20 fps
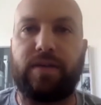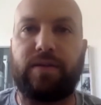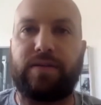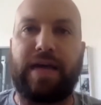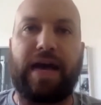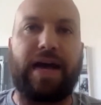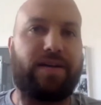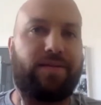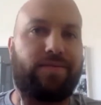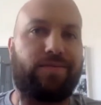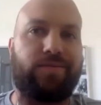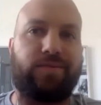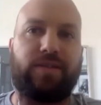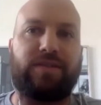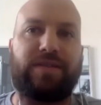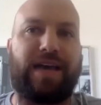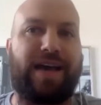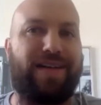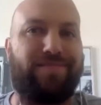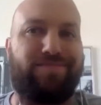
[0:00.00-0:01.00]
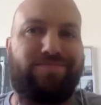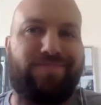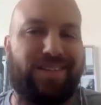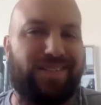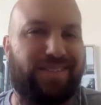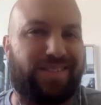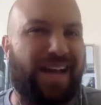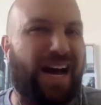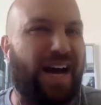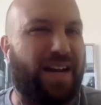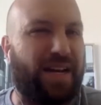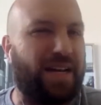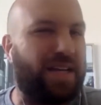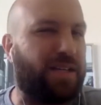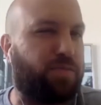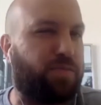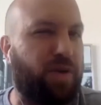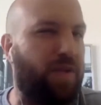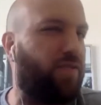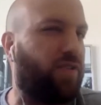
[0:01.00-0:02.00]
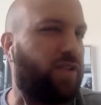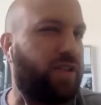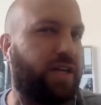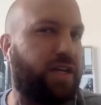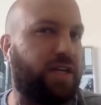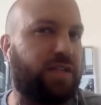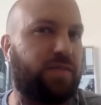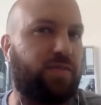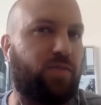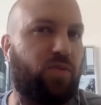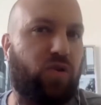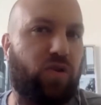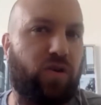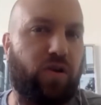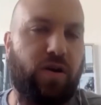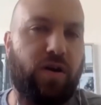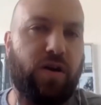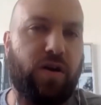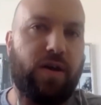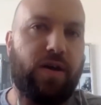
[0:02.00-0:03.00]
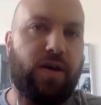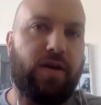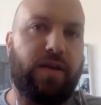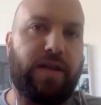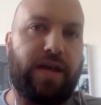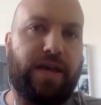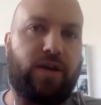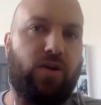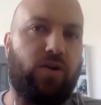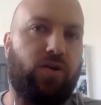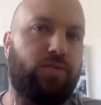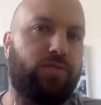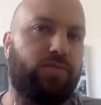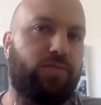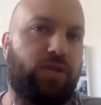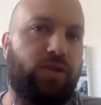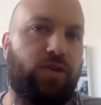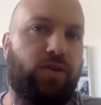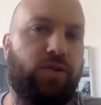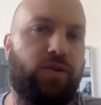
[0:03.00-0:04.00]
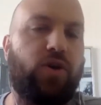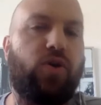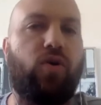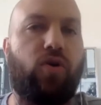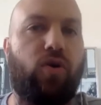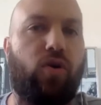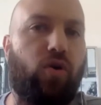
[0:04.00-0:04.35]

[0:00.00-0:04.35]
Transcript: That is not as prevalent. It's more like, you know, the